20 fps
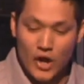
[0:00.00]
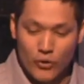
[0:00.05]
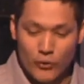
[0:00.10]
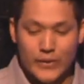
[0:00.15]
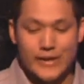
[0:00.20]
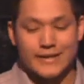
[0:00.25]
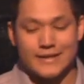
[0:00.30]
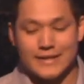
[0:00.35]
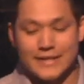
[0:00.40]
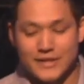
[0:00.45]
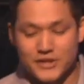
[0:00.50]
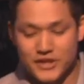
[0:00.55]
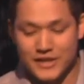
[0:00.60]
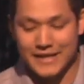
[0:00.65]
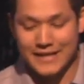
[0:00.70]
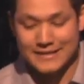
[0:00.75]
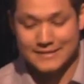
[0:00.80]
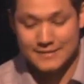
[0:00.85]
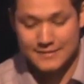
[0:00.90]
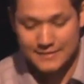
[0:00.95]
religion
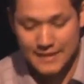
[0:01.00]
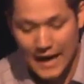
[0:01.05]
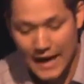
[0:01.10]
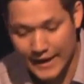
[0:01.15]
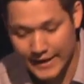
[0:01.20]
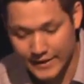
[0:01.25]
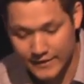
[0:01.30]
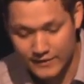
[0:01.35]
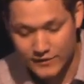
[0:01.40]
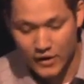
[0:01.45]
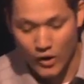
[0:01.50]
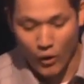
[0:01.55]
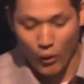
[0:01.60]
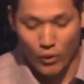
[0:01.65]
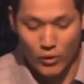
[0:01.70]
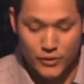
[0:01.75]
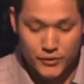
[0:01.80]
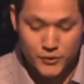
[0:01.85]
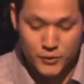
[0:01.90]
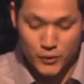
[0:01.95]
and science
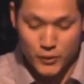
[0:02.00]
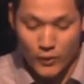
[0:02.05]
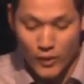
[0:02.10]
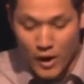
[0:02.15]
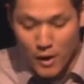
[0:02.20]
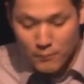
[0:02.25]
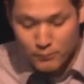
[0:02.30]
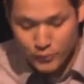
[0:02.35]
or to